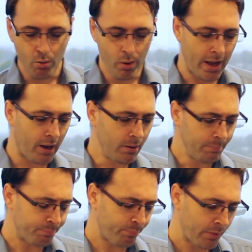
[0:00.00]

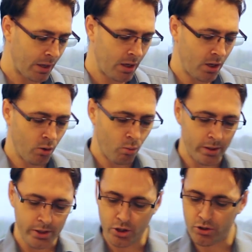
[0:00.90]
Well,
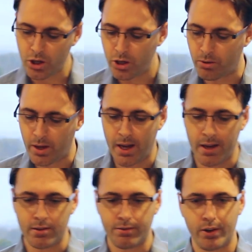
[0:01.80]
what you do
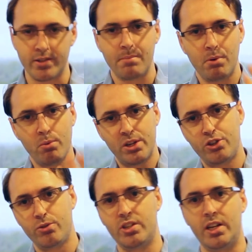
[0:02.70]
is, for example, we're
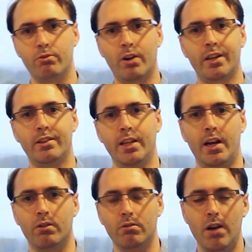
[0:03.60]
shooting right
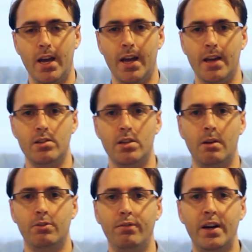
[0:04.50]
now, and
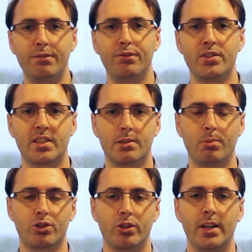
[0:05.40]
the very first
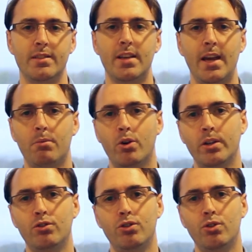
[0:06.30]
exposure, let's say I'm
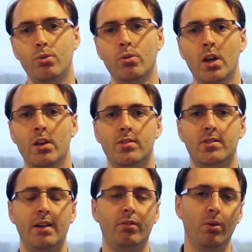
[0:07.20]
going to do
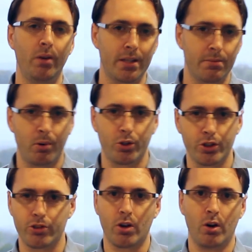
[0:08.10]
several
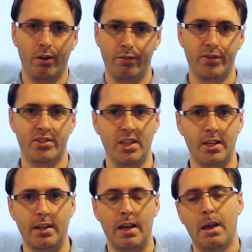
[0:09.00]
exposures of the
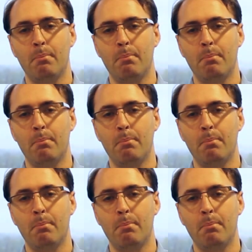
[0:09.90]
scene.